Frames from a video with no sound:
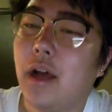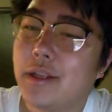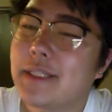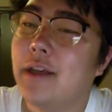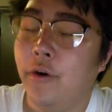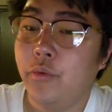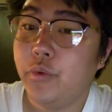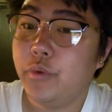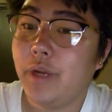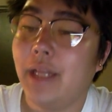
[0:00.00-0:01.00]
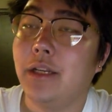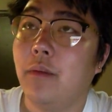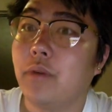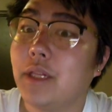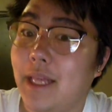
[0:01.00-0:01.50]
Sungwoon at
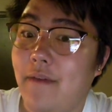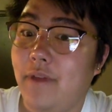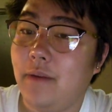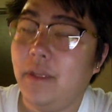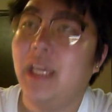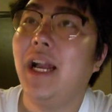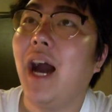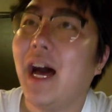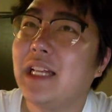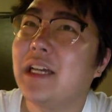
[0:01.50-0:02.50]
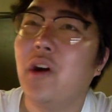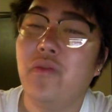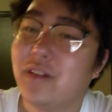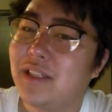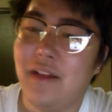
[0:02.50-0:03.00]
number 11, he got
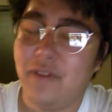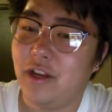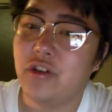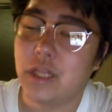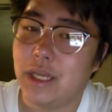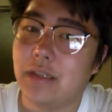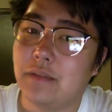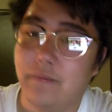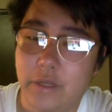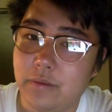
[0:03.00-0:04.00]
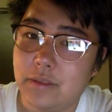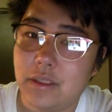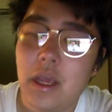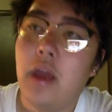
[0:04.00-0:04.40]
over 700,000 votes.